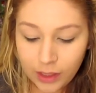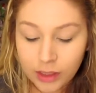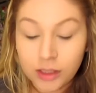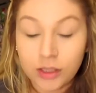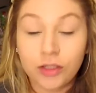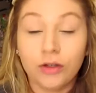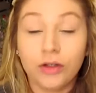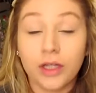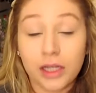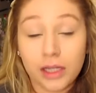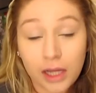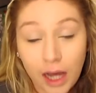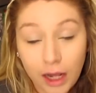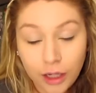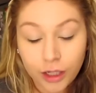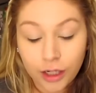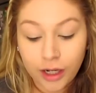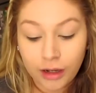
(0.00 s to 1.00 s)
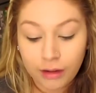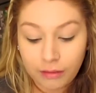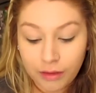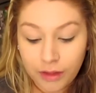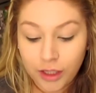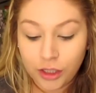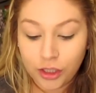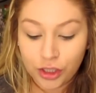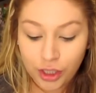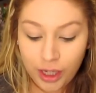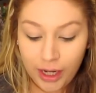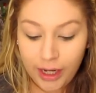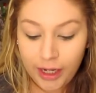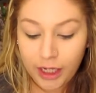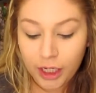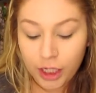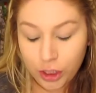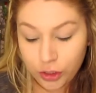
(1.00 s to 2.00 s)
it's the only color of the
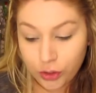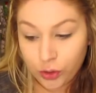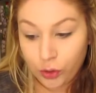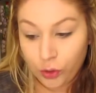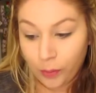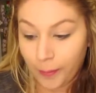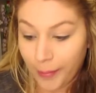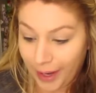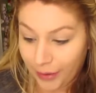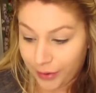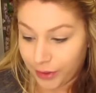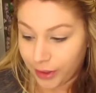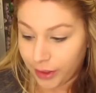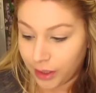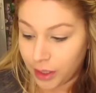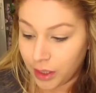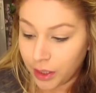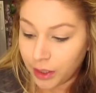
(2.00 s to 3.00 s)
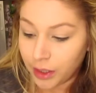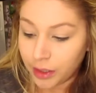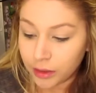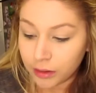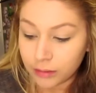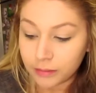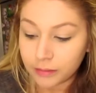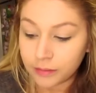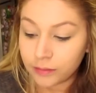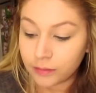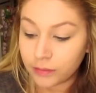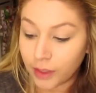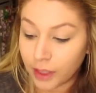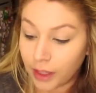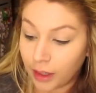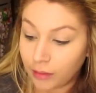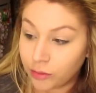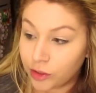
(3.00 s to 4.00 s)
Shine Control Powder.
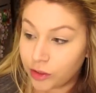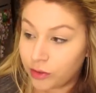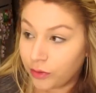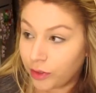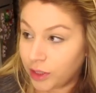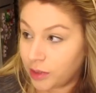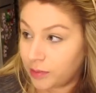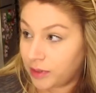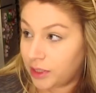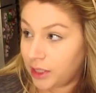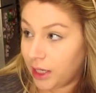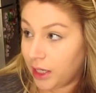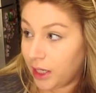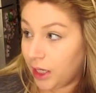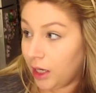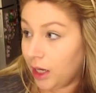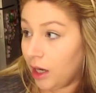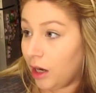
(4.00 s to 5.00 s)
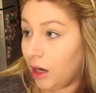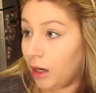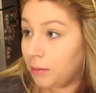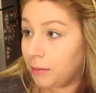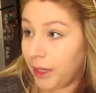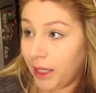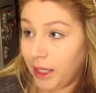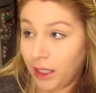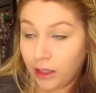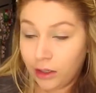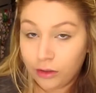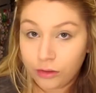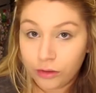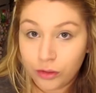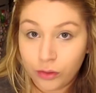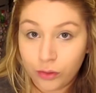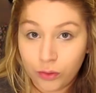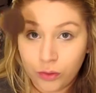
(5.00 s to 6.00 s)
And I'm just going to be taking it on my Eco
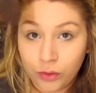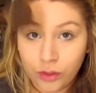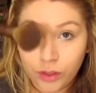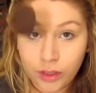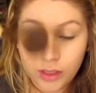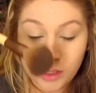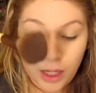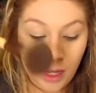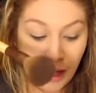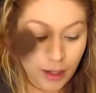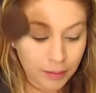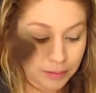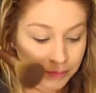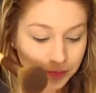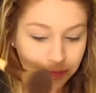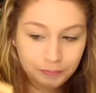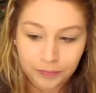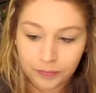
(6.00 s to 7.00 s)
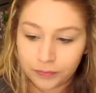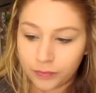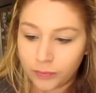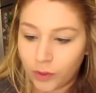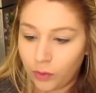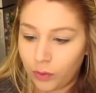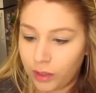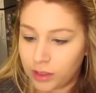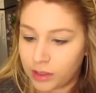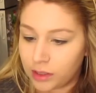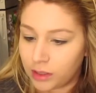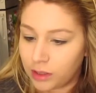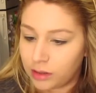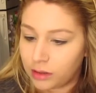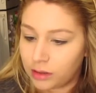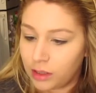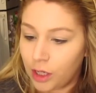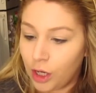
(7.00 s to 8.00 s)
Tools, what is
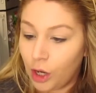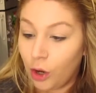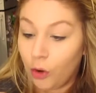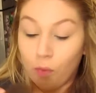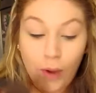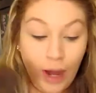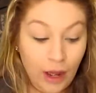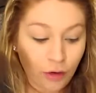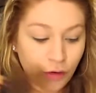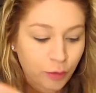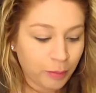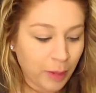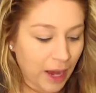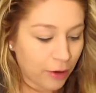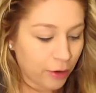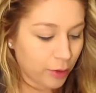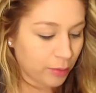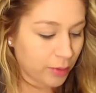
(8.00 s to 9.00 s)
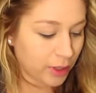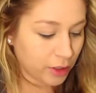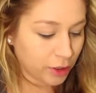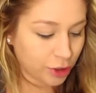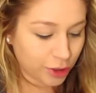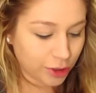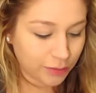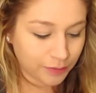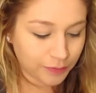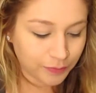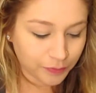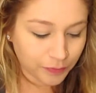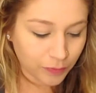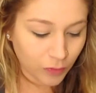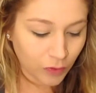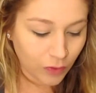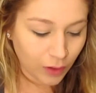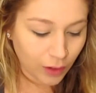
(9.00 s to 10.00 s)
this? A round powder brush.
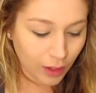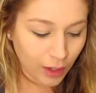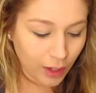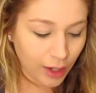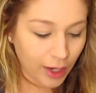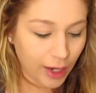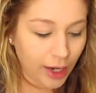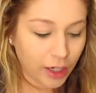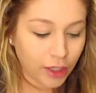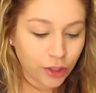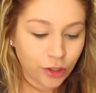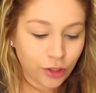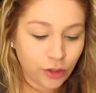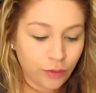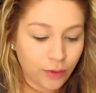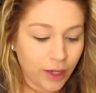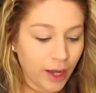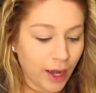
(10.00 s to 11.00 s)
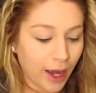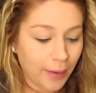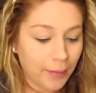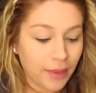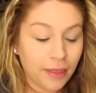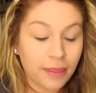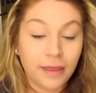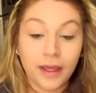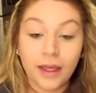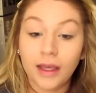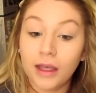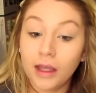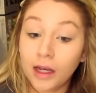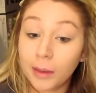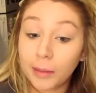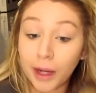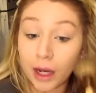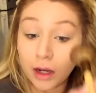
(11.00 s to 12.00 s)
And you know what? I've been
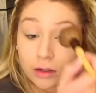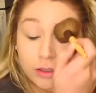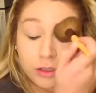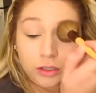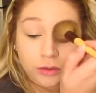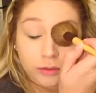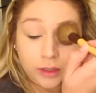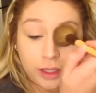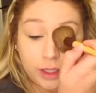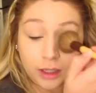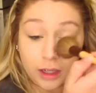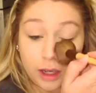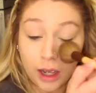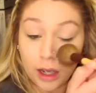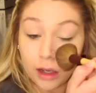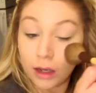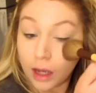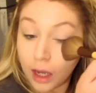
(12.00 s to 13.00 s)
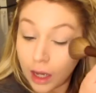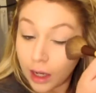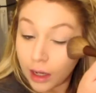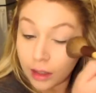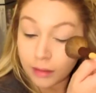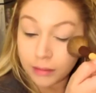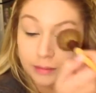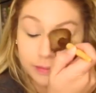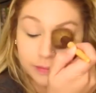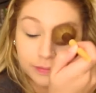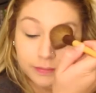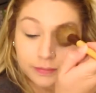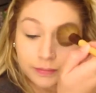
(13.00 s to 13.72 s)
thinking about doing a